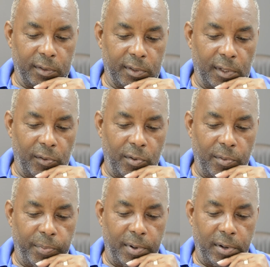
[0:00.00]
to the
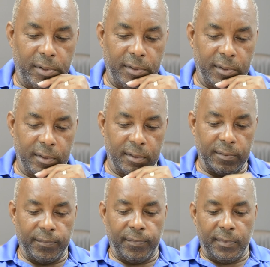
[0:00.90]
local park and
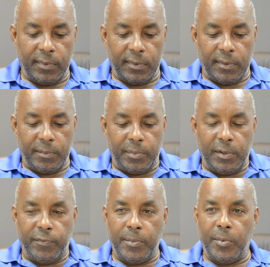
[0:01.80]

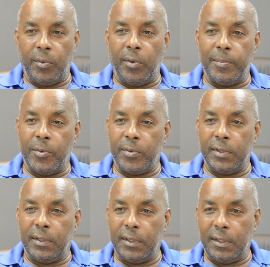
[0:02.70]
play football all
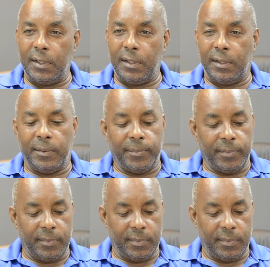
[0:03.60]
morning. Um,